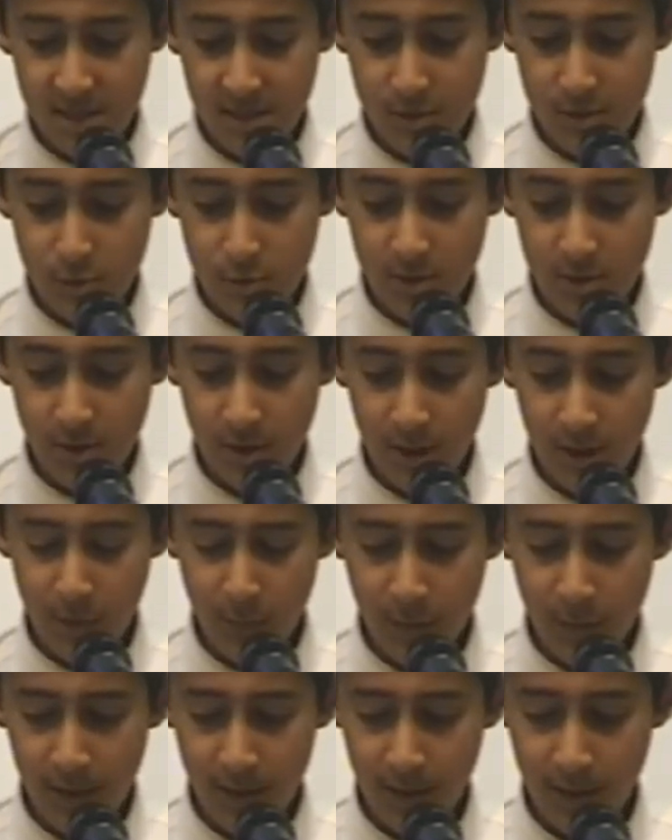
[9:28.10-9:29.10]
to
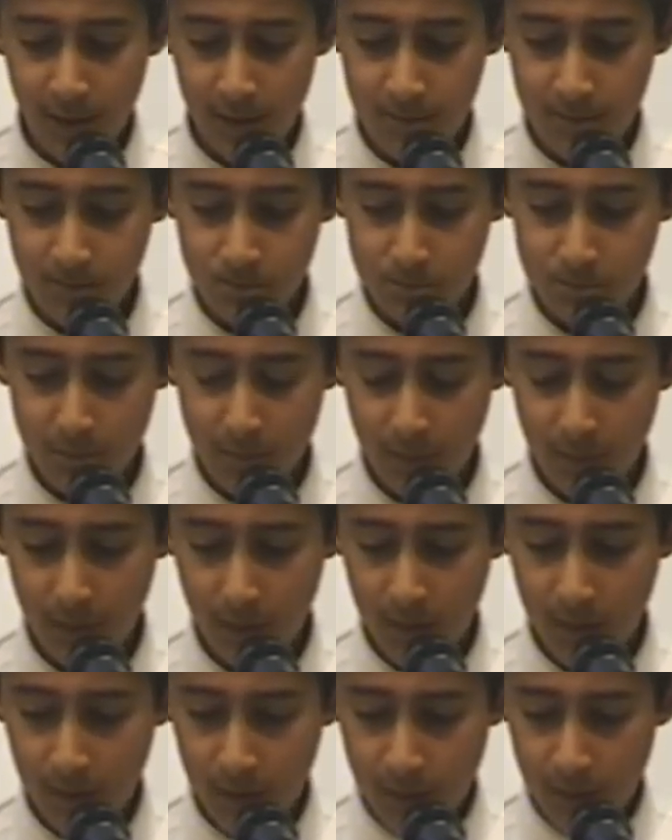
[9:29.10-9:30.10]
Karbala
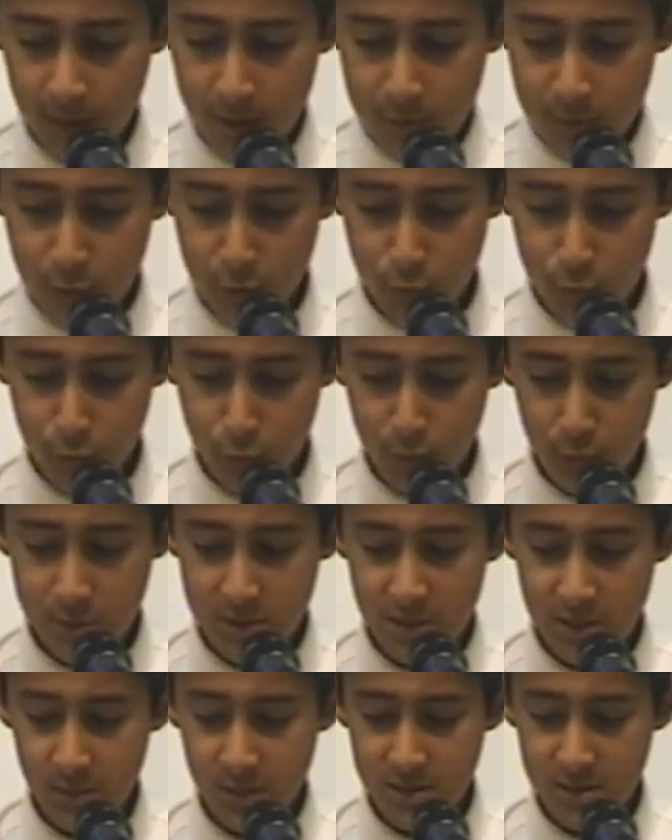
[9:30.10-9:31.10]
to draw some
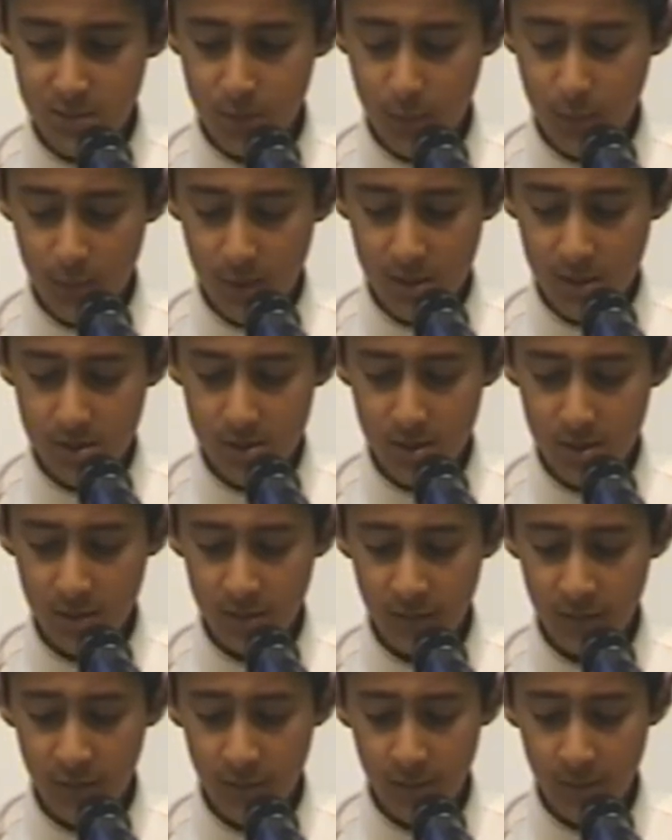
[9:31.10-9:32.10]
inspiration from
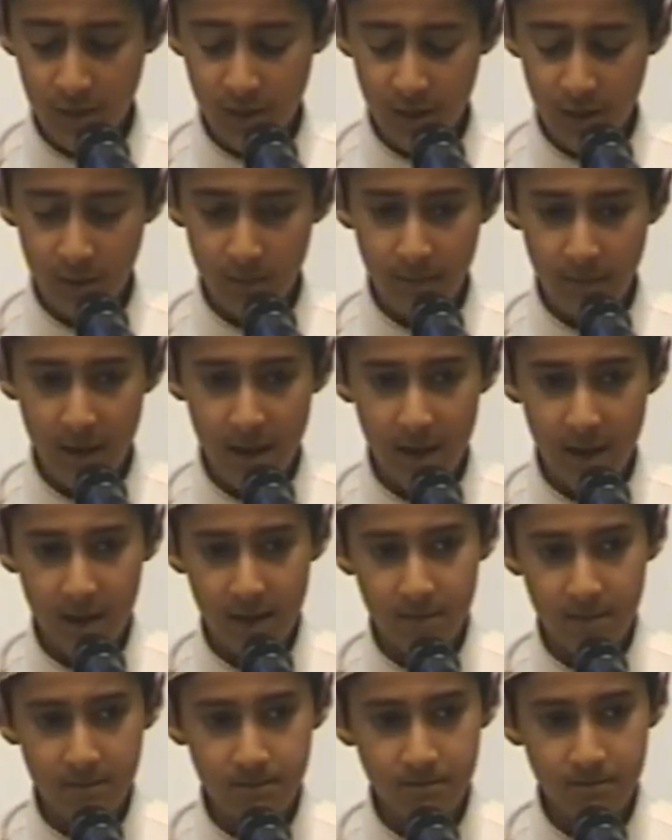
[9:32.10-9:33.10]
a young man,
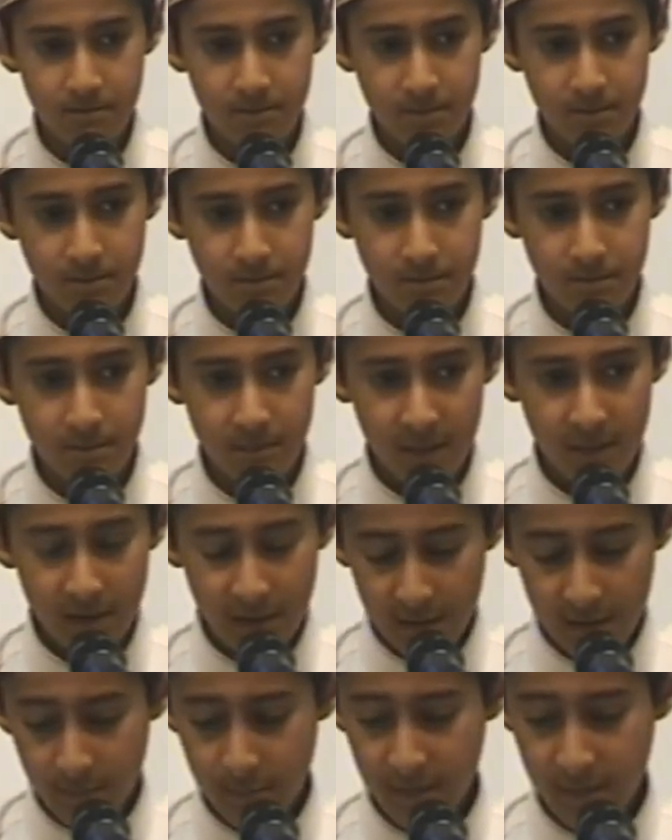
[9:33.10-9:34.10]

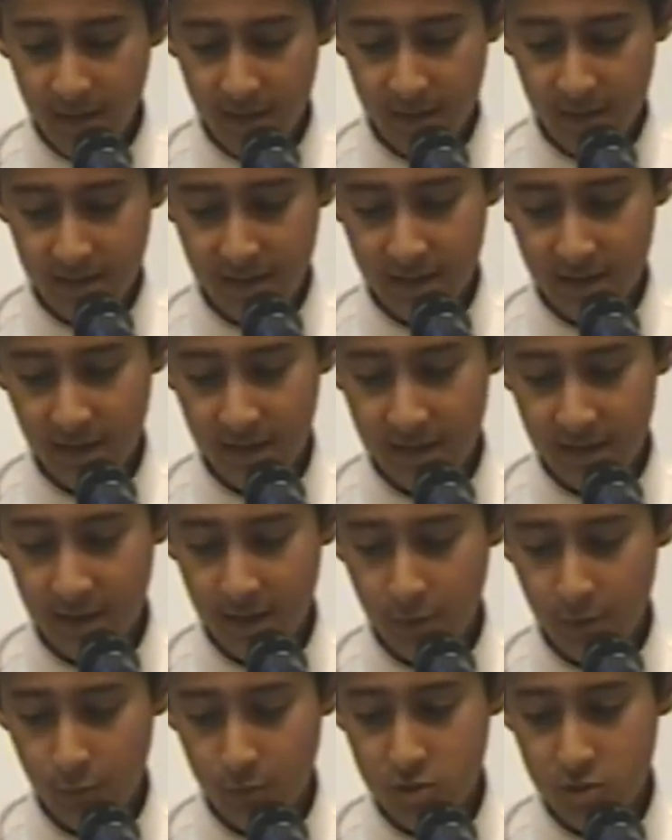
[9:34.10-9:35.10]
merely a year or
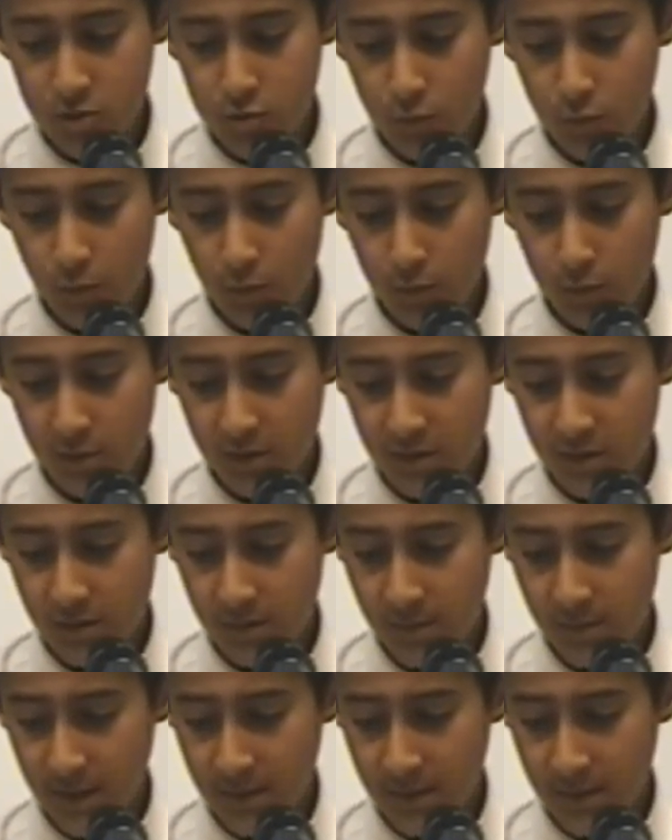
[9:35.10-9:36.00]
two older than me.